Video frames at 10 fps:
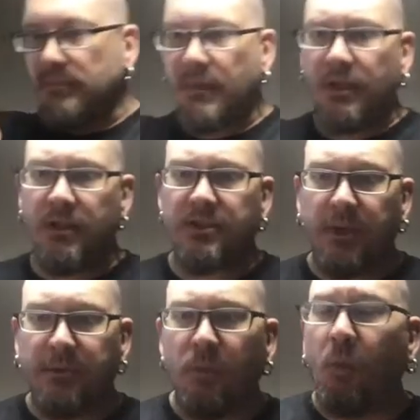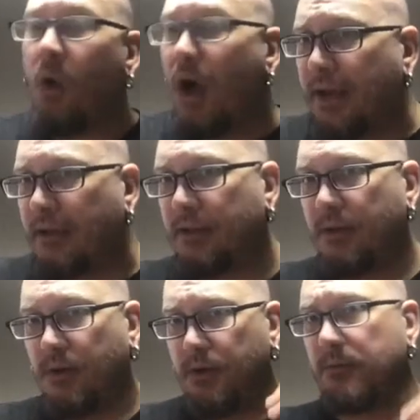let's start with what
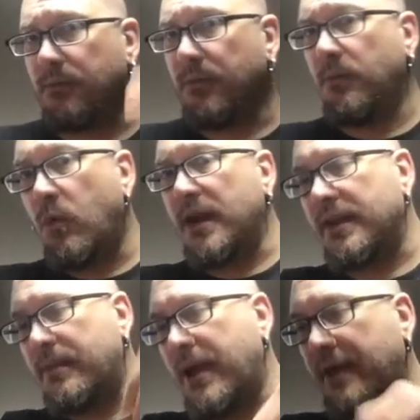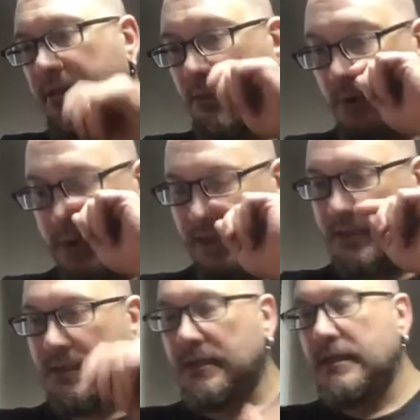the Path of the Worthy
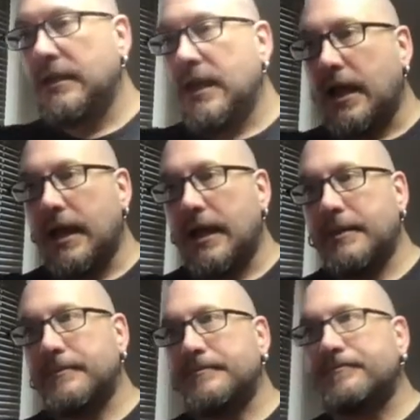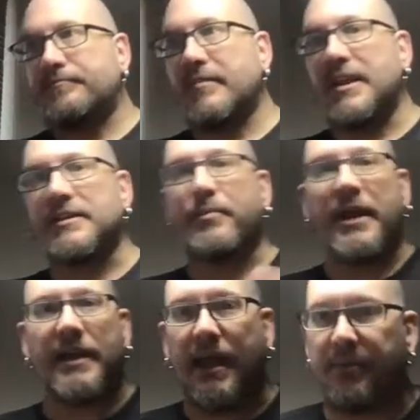is. It's a
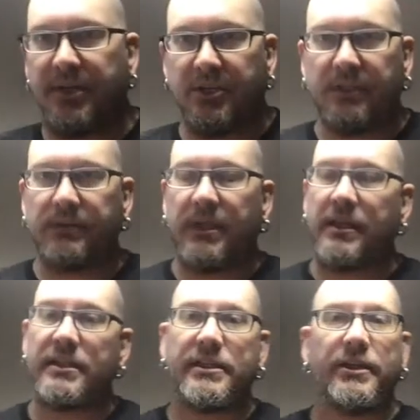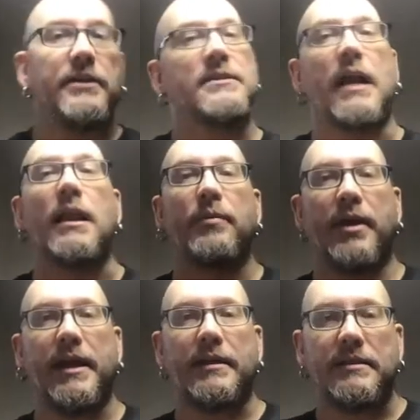painting competition, and it's here to
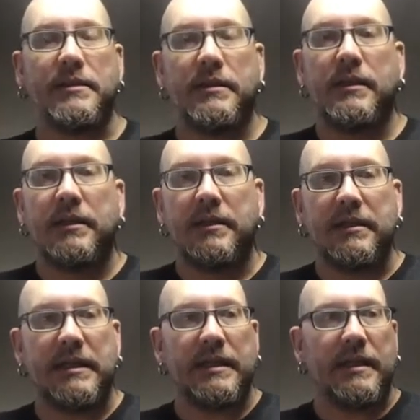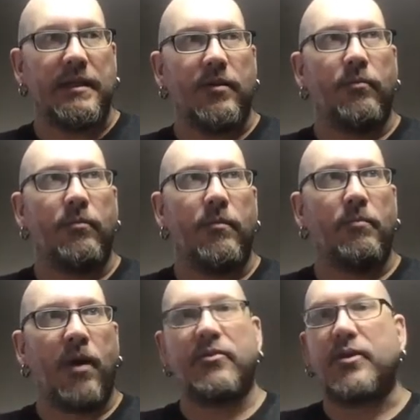celebrate the
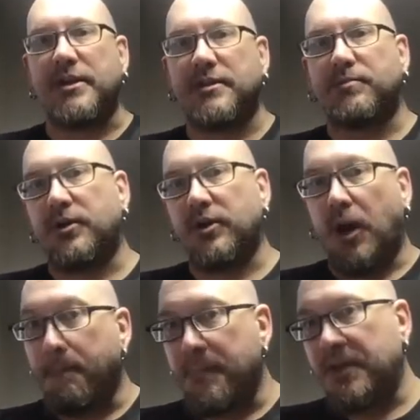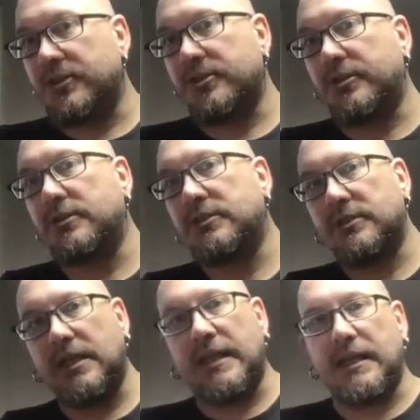Marvel Crisis Protocol miniatures
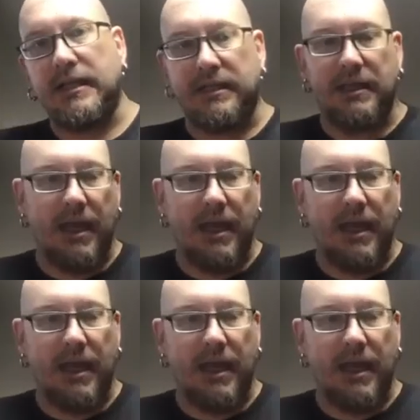and